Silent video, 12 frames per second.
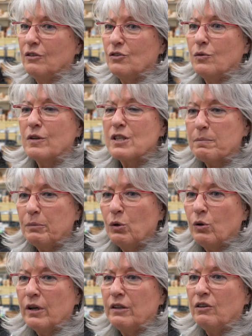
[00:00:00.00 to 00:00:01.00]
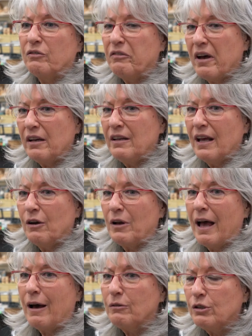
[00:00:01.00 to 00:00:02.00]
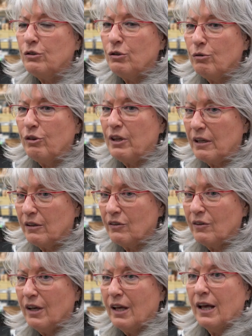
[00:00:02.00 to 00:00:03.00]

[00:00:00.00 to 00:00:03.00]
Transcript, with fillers: to explore and to find out how to do things.